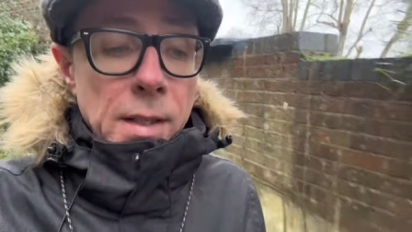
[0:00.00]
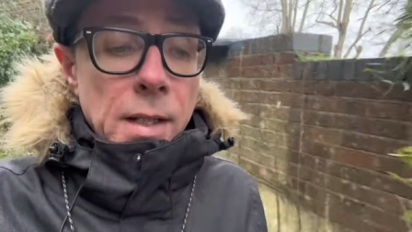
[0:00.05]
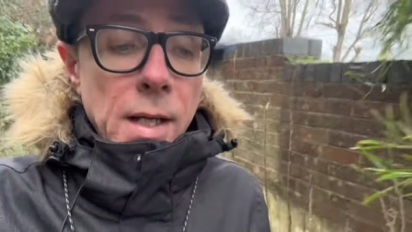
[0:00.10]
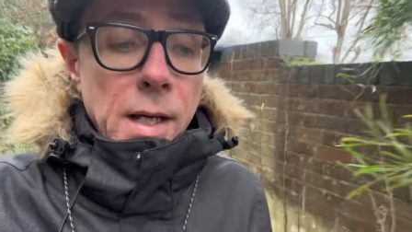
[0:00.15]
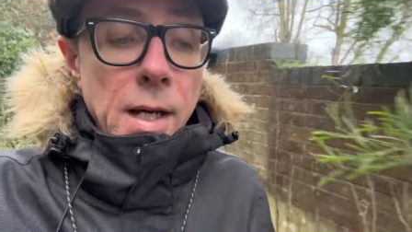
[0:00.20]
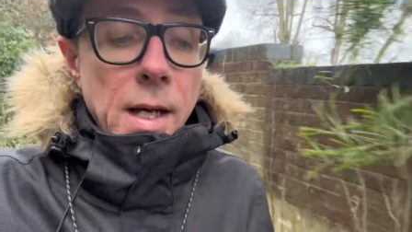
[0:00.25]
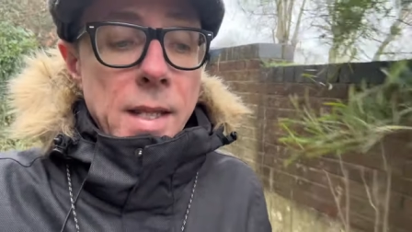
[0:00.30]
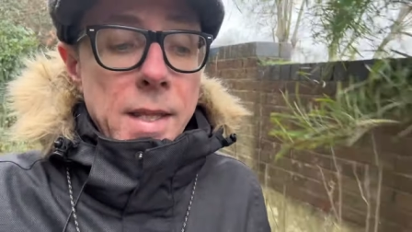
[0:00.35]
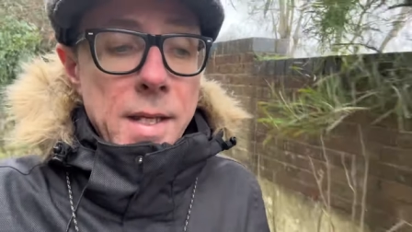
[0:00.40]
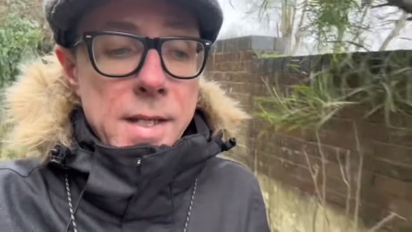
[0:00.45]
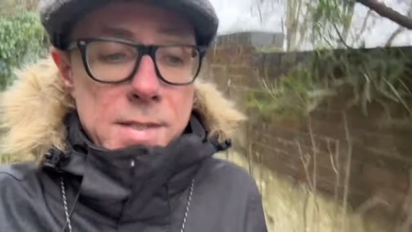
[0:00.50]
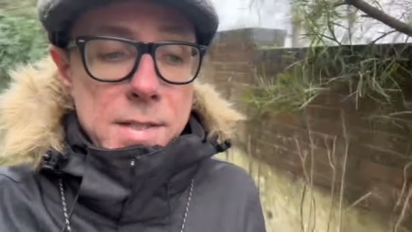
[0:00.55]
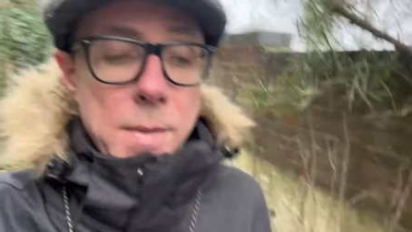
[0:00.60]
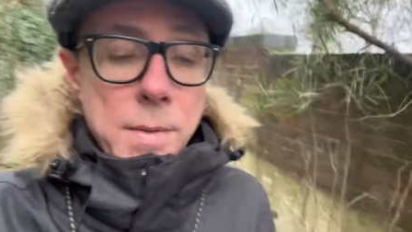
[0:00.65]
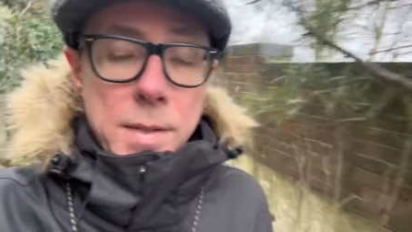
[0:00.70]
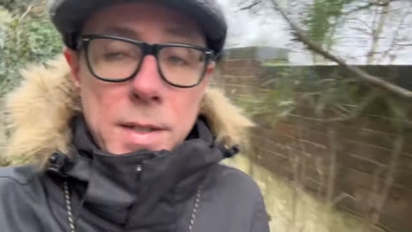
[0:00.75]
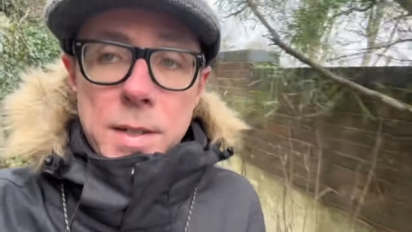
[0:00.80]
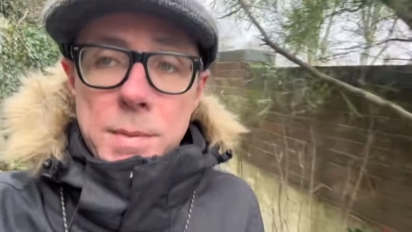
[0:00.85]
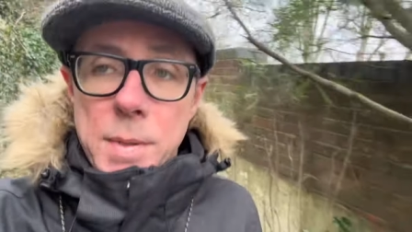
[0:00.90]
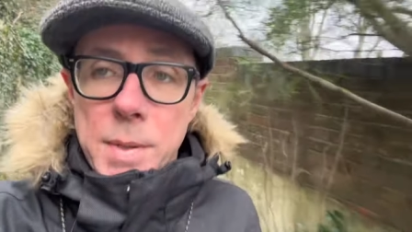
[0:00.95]
And that's
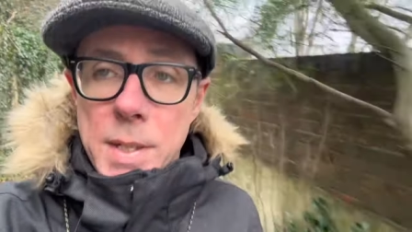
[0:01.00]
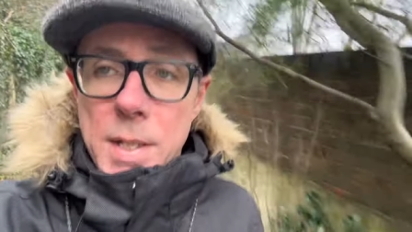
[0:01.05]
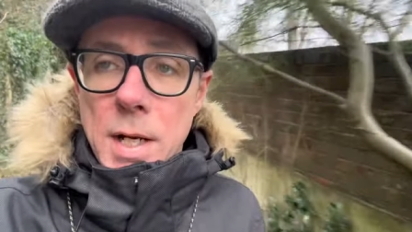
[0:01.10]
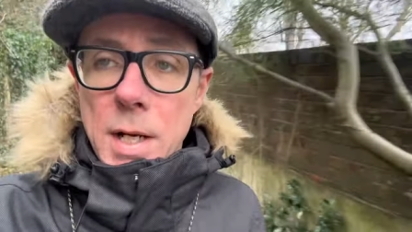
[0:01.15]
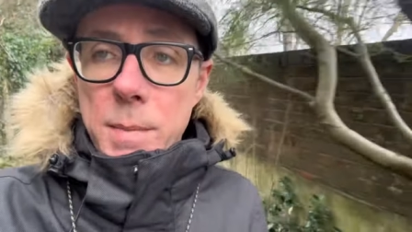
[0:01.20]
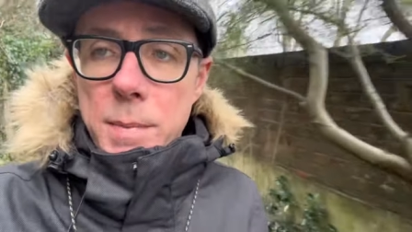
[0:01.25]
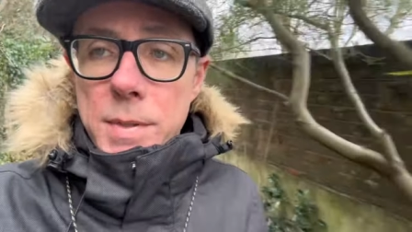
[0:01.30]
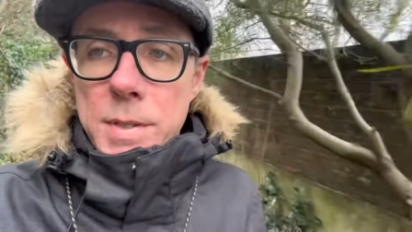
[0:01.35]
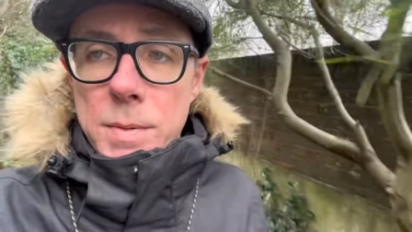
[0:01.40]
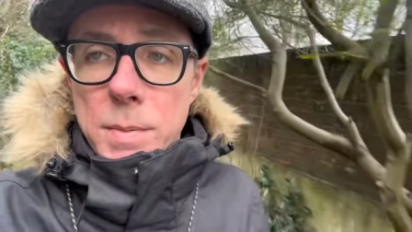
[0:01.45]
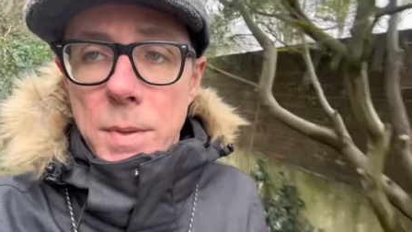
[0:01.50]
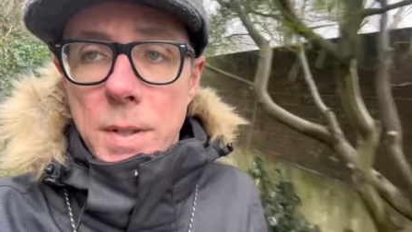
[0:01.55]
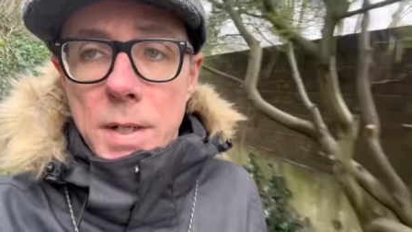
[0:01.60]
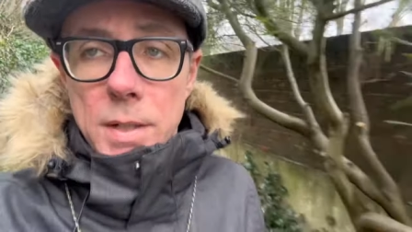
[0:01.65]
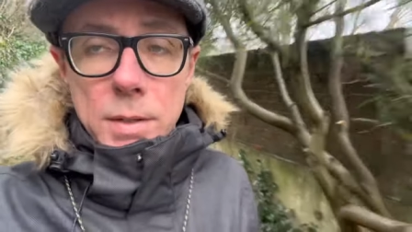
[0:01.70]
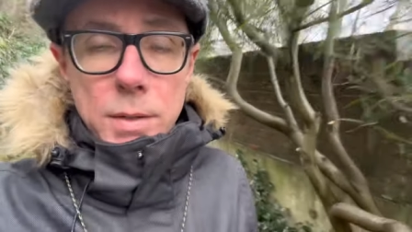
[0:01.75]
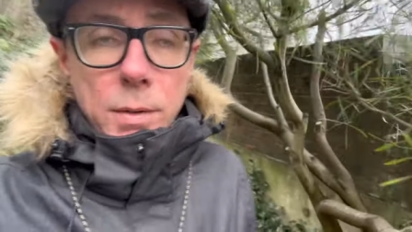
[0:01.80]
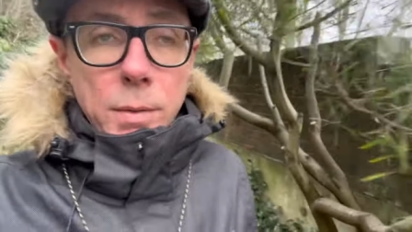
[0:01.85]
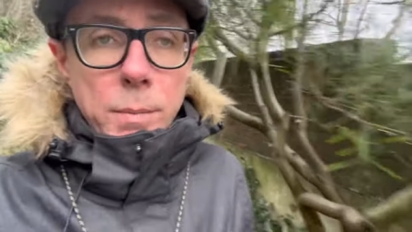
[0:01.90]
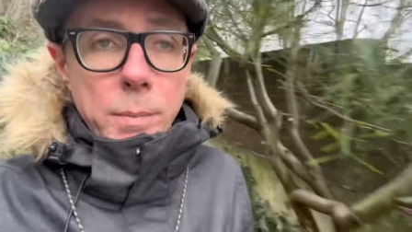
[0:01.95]
something I've been hoping to
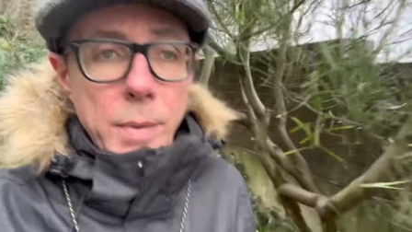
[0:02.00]
work on,